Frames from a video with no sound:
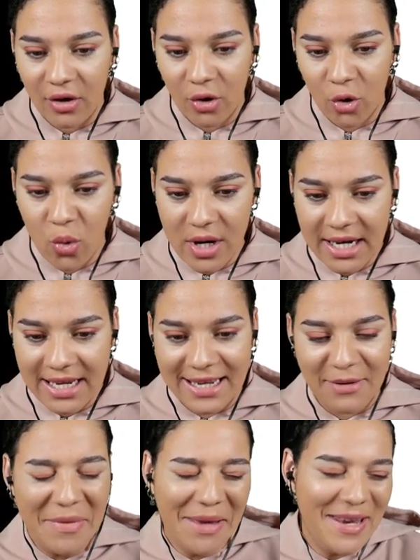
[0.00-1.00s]
quick
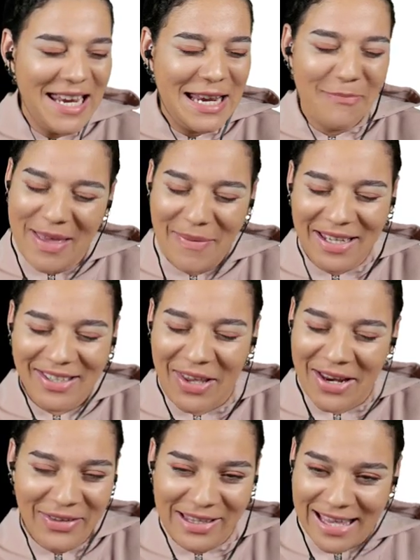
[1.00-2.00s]
and maybe maybe
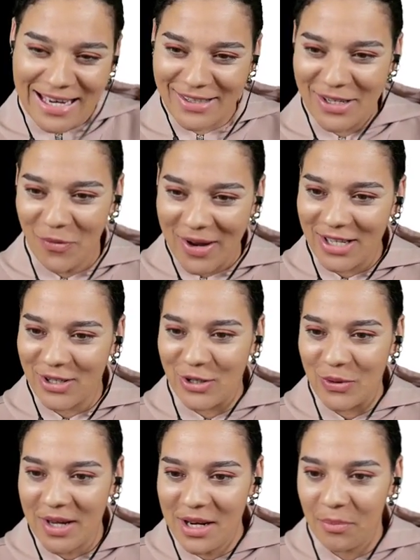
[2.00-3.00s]
slightly lazy way to
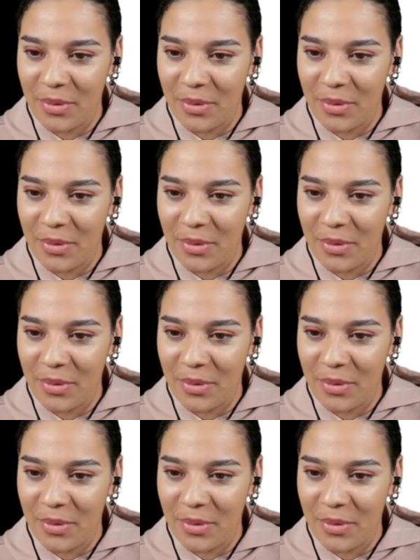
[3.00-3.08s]
do it,